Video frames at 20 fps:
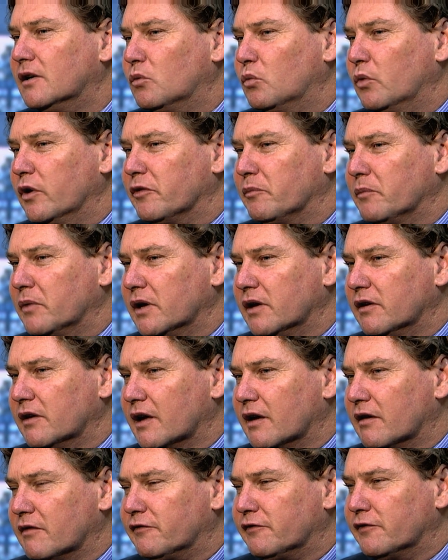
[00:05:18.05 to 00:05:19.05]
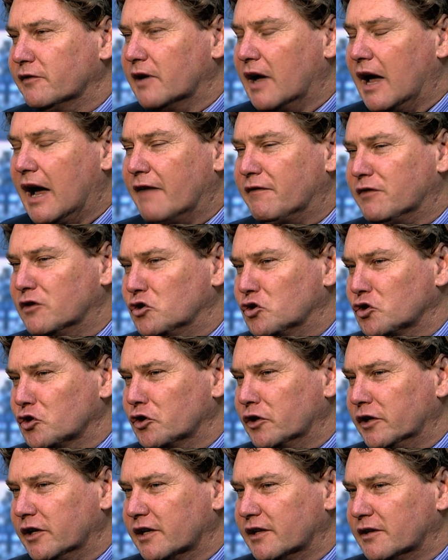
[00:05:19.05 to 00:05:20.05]
with me for half the
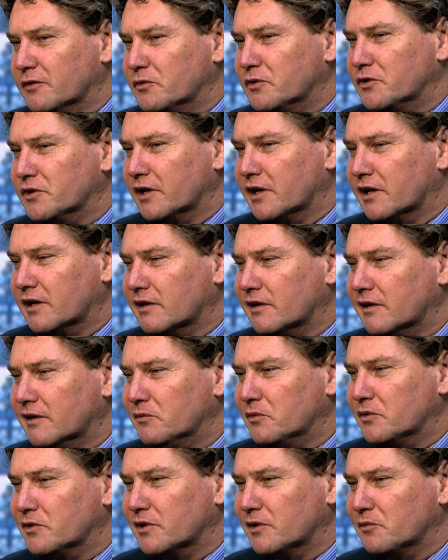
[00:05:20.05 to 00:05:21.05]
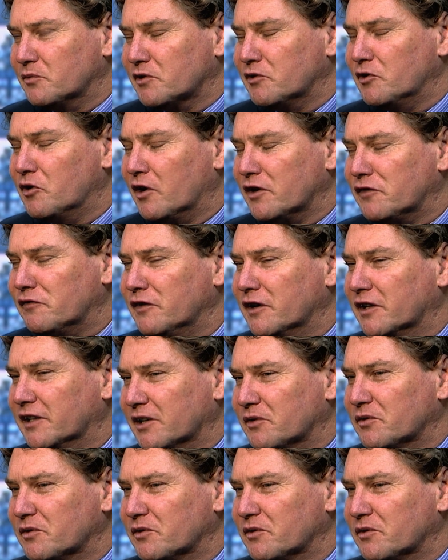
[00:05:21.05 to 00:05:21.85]
journey, and it was a nice feeling.